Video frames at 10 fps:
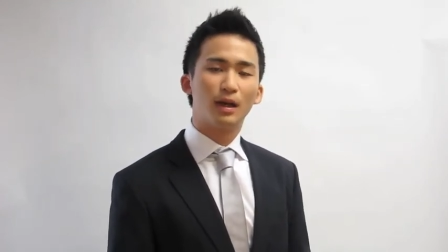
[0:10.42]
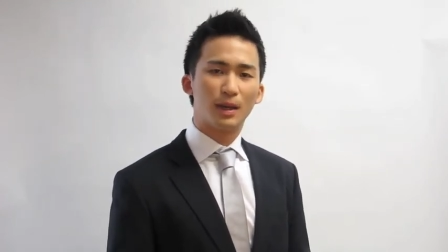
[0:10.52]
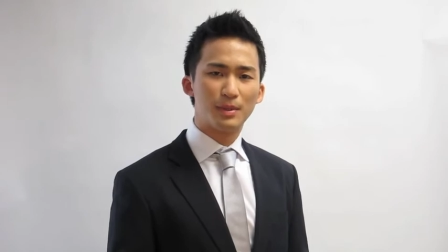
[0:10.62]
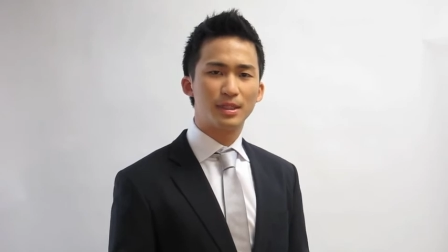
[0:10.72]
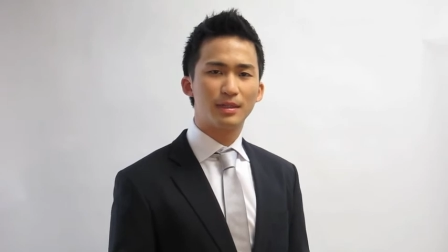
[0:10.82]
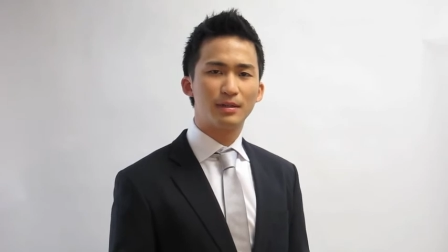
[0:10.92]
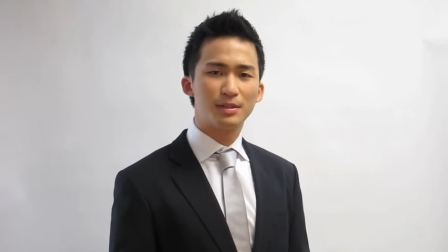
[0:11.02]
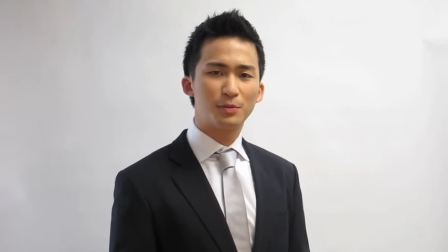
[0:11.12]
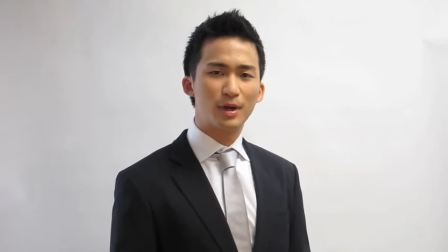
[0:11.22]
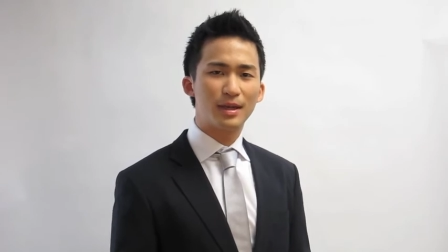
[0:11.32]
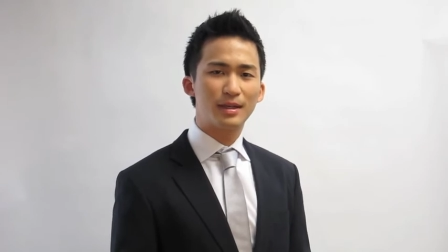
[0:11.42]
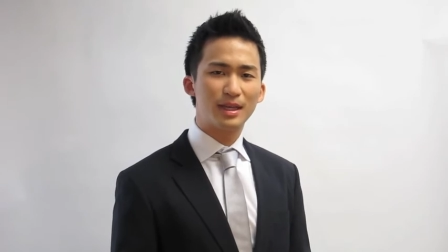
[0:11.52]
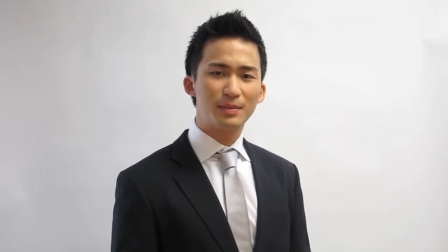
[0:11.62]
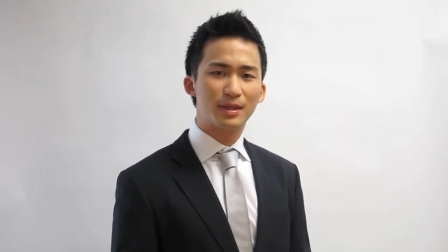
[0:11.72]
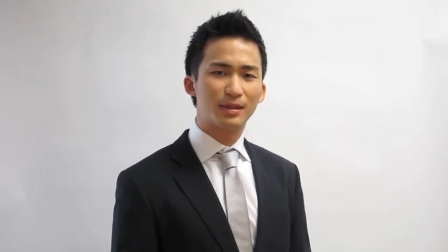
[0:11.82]
I'm a Generation Y
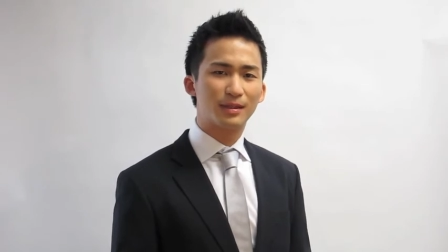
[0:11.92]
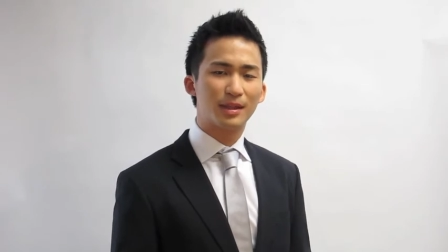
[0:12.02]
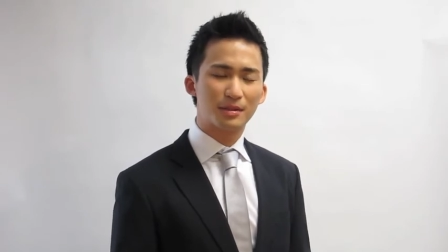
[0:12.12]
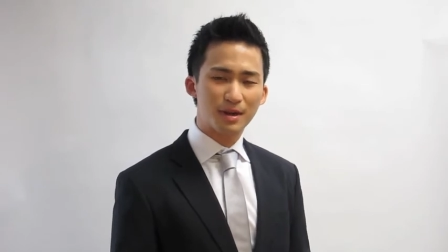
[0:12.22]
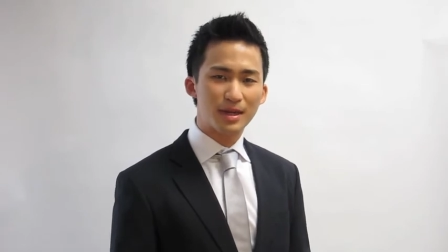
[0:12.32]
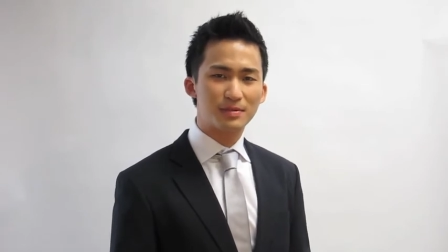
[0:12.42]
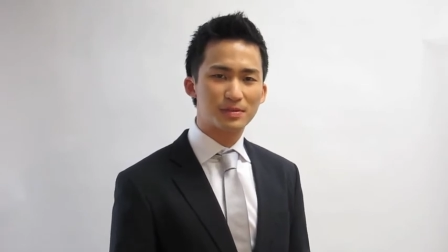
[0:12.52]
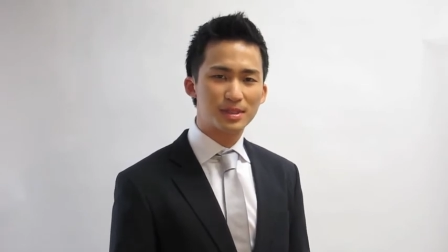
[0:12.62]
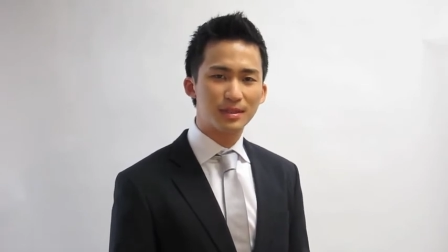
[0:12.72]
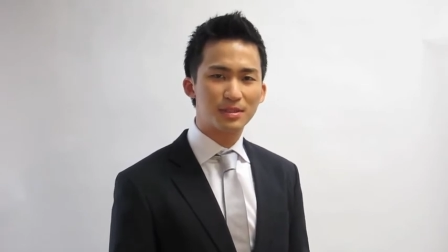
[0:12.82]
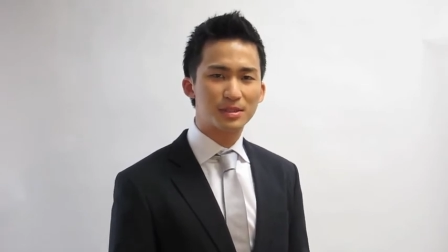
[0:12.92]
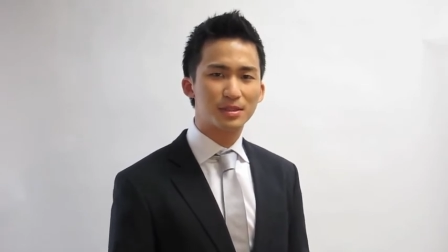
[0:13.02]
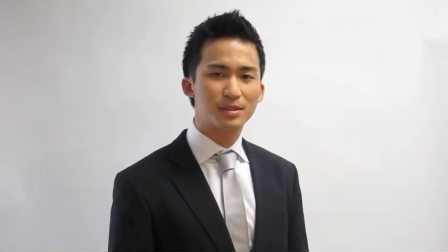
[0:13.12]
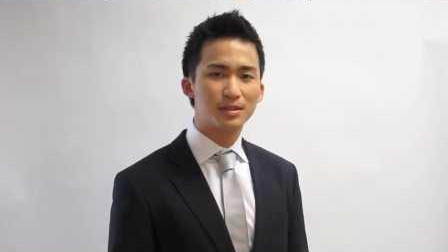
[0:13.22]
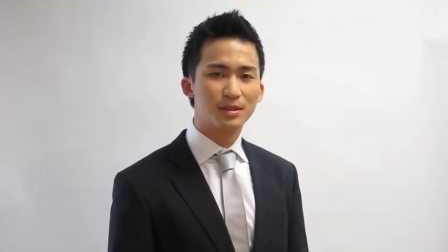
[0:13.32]
kingmaker that thrives on
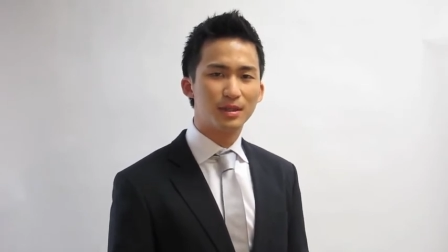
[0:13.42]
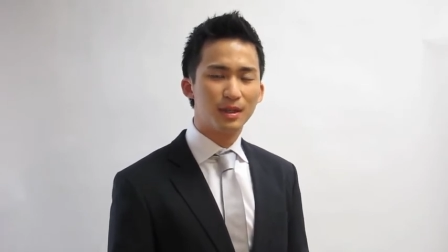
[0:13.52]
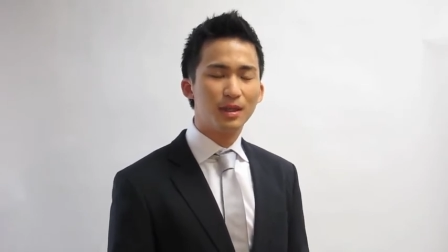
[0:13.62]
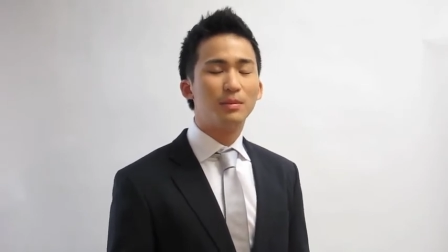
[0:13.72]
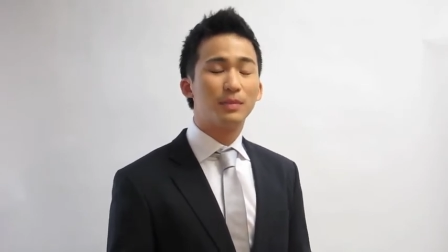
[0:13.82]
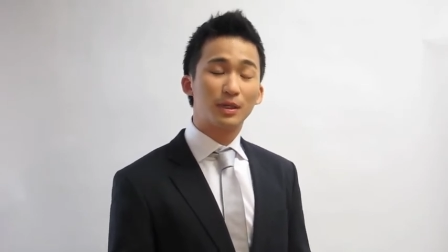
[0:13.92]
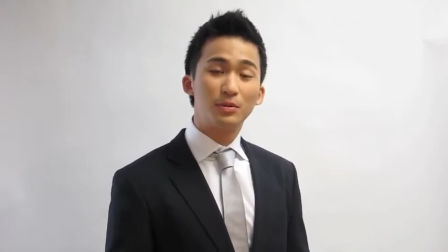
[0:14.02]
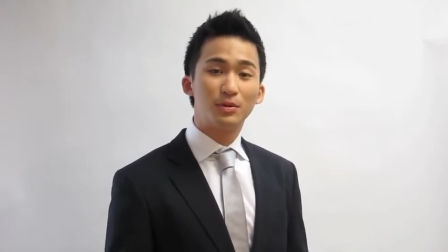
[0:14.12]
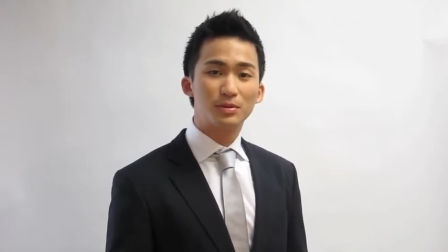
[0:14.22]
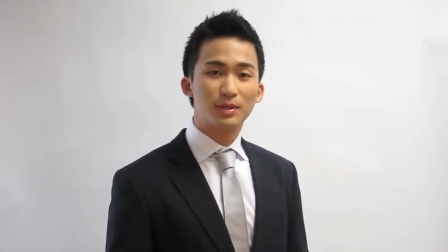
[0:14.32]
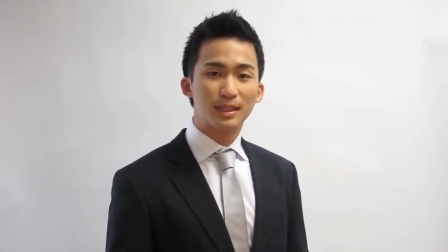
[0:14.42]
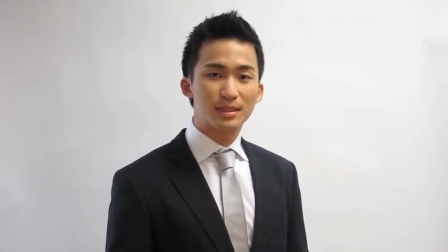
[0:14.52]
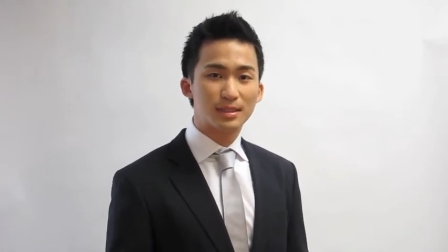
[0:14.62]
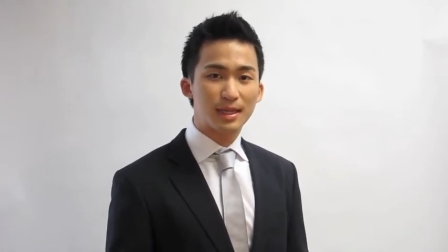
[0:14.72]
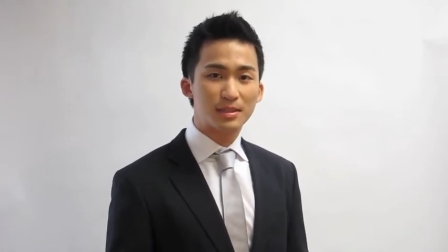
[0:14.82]
challenges, but who also
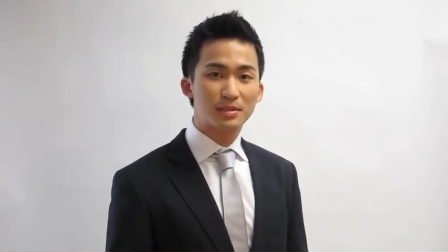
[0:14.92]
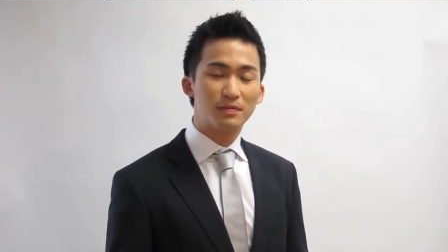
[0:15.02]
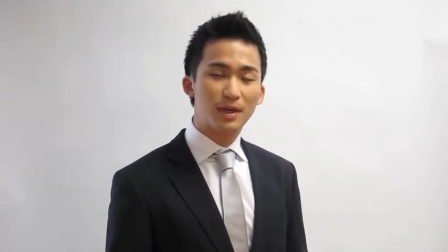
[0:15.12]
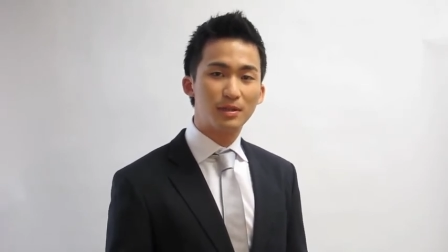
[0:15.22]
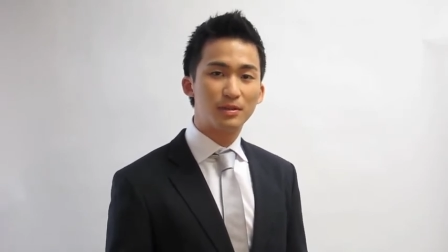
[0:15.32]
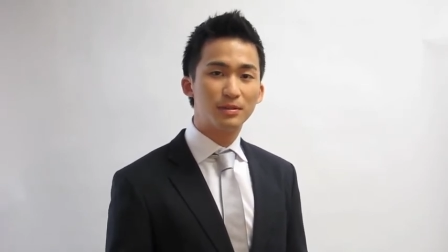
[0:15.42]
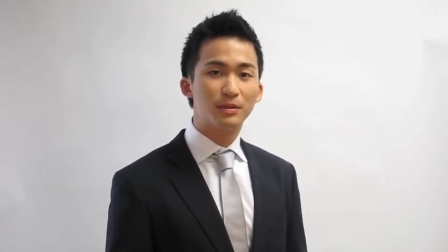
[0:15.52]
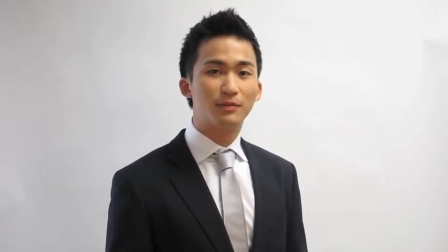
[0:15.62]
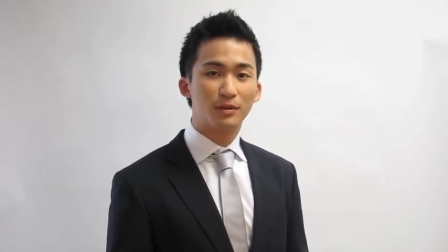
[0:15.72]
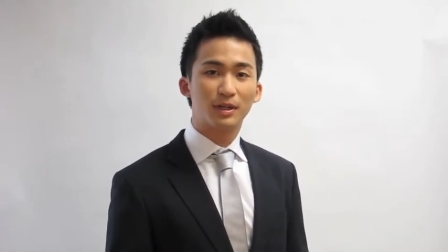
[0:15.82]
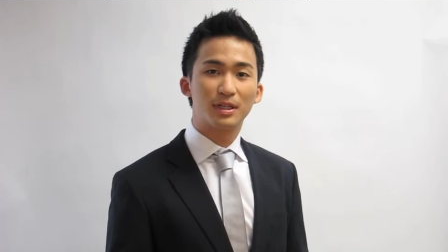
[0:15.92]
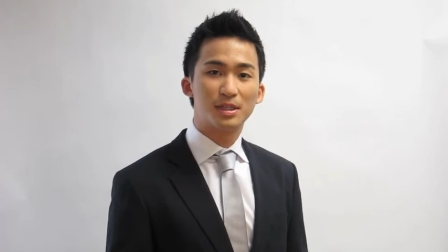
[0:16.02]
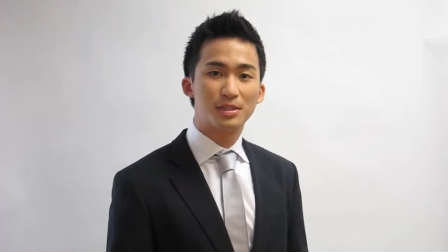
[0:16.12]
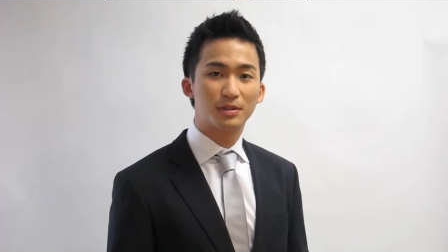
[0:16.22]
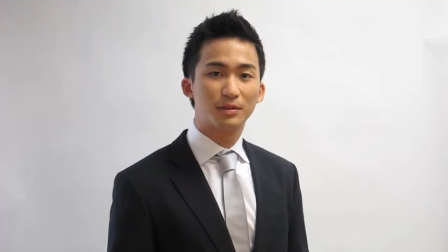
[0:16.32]
understands the value of
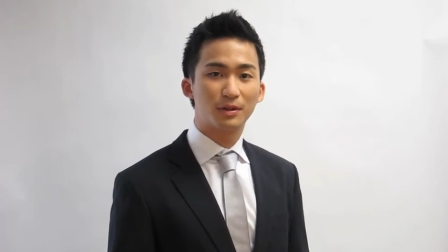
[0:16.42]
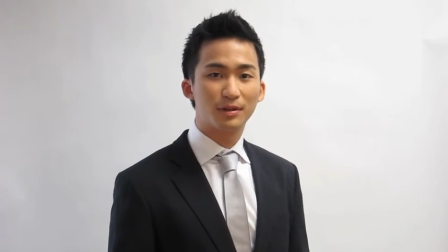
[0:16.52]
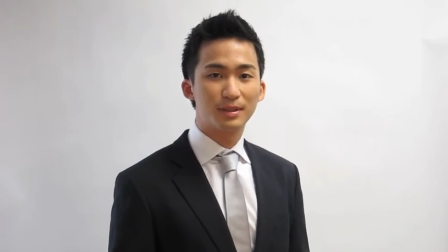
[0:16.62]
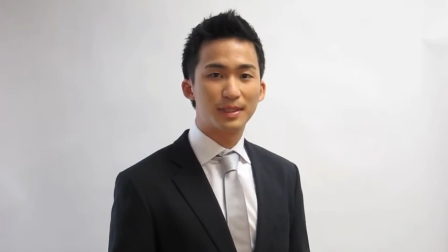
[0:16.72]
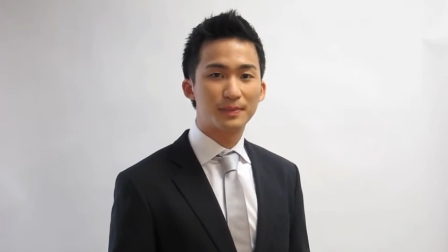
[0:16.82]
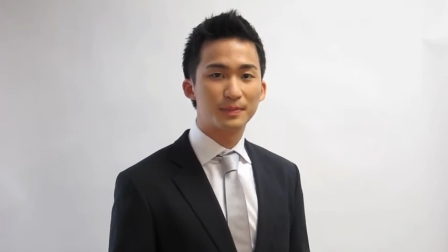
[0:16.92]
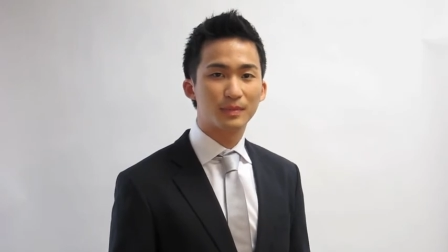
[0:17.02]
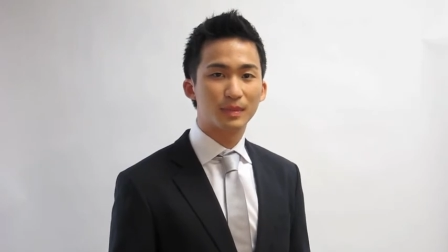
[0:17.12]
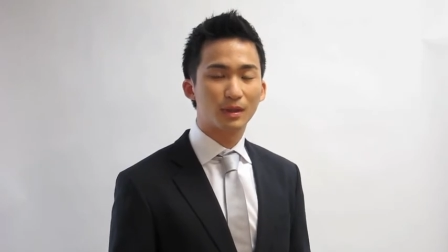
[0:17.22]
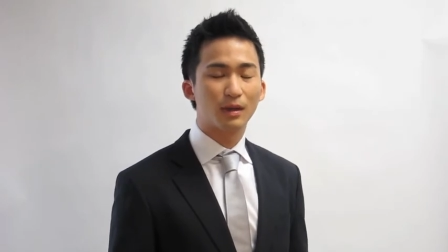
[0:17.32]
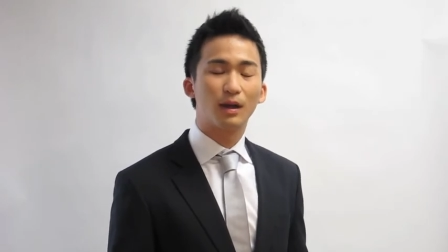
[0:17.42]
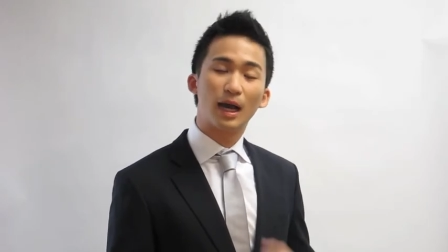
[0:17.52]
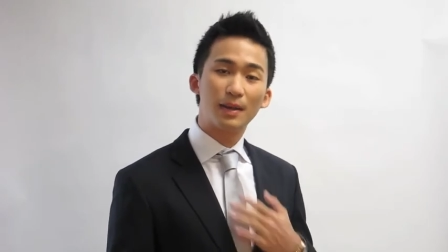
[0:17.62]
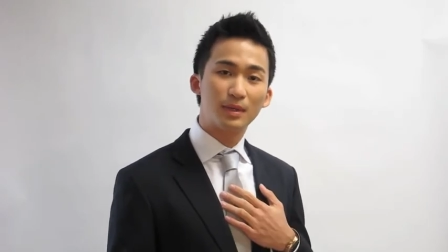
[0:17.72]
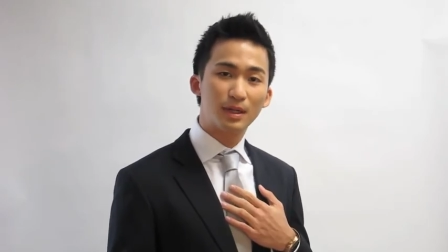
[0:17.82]
organizational loyalty.
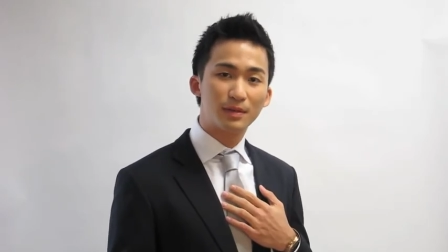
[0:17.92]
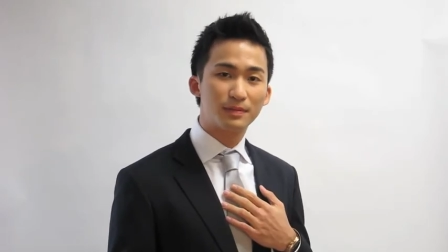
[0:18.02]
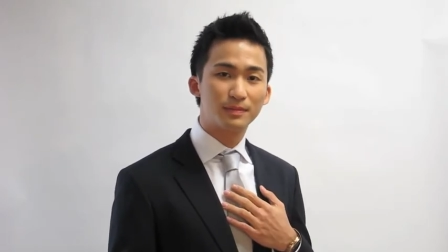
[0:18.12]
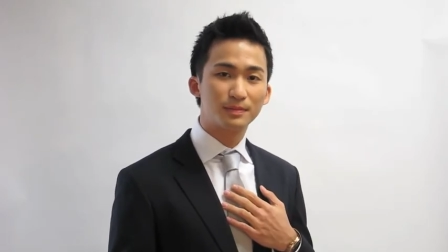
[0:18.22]
I'm Cliff.